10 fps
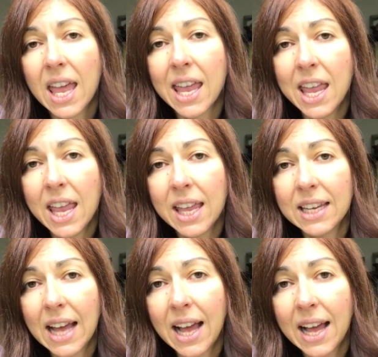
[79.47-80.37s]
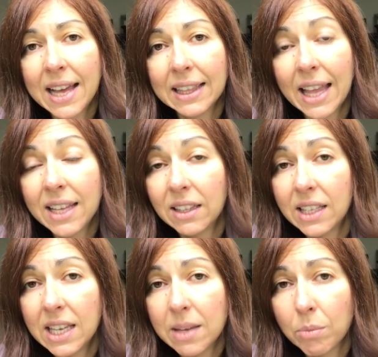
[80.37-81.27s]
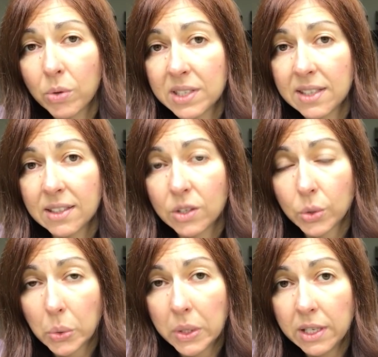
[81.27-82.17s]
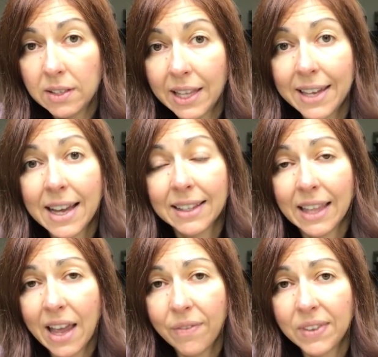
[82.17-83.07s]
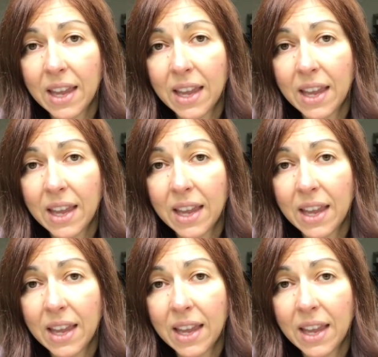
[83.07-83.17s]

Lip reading: and I lightly moistened the soil and I left,